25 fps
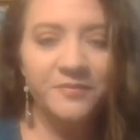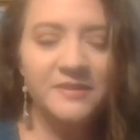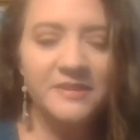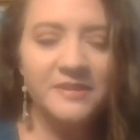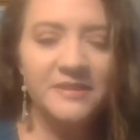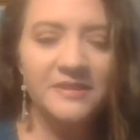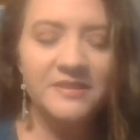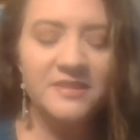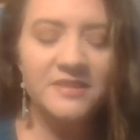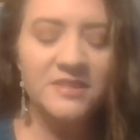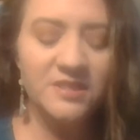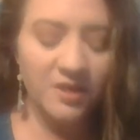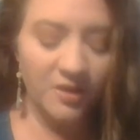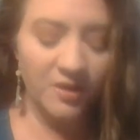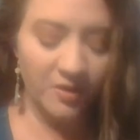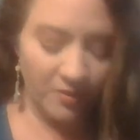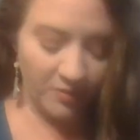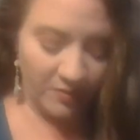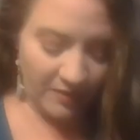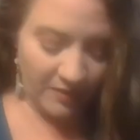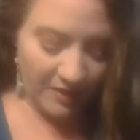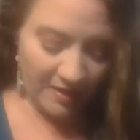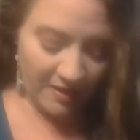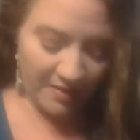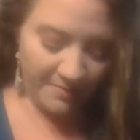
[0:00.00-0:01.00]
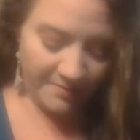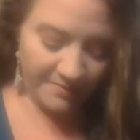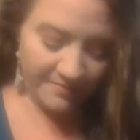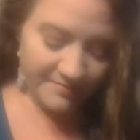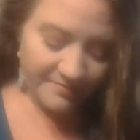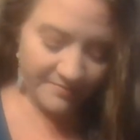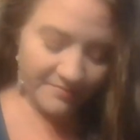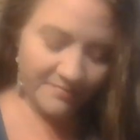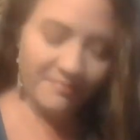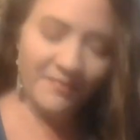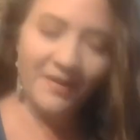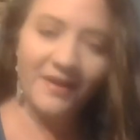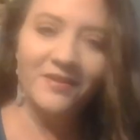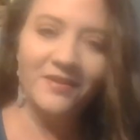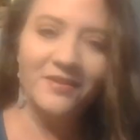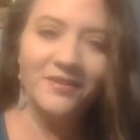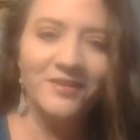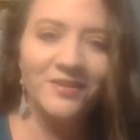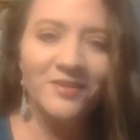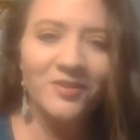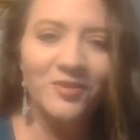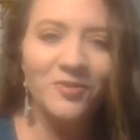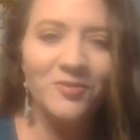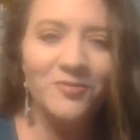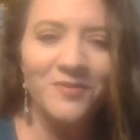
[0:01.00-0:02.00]
And so, might look
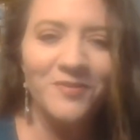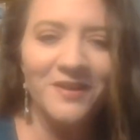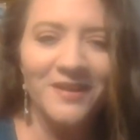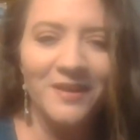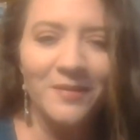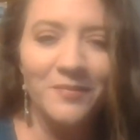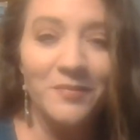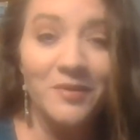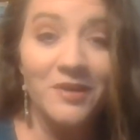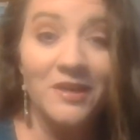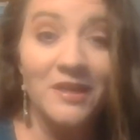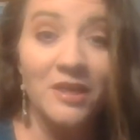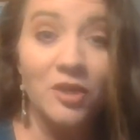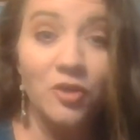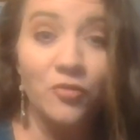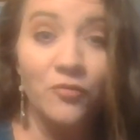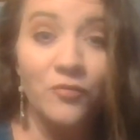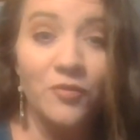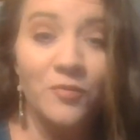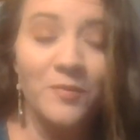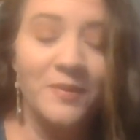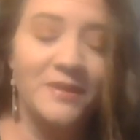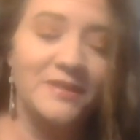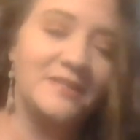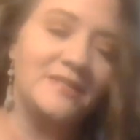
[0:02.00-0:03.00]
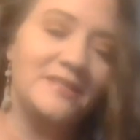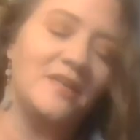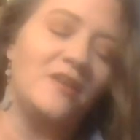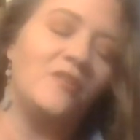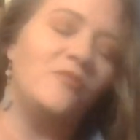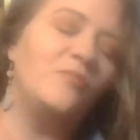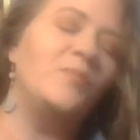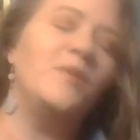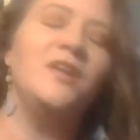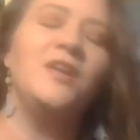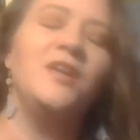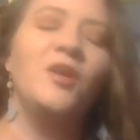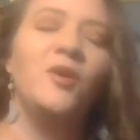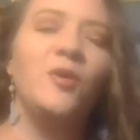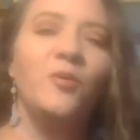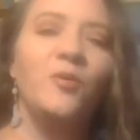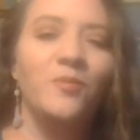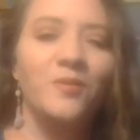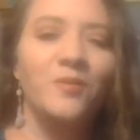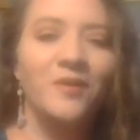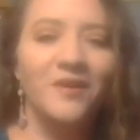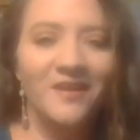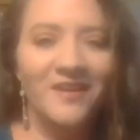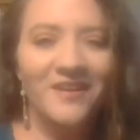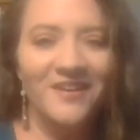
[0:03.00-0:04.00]
a little funny, I'm going to interview myself, but no,
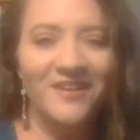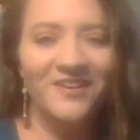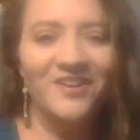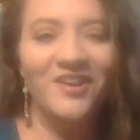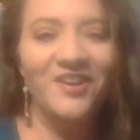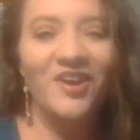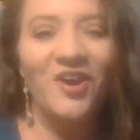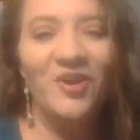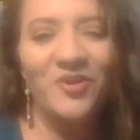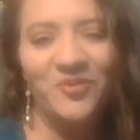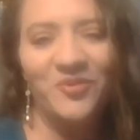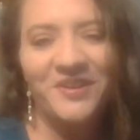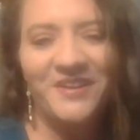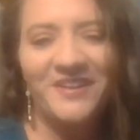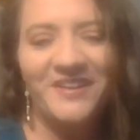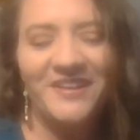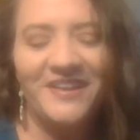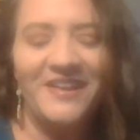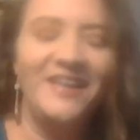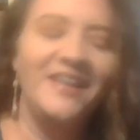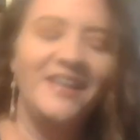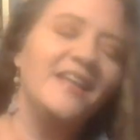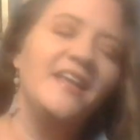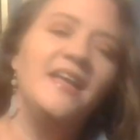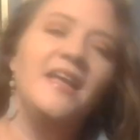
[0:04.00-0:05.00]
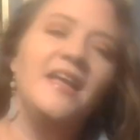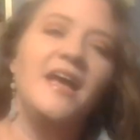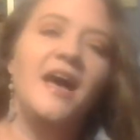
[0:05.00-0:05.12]
not really.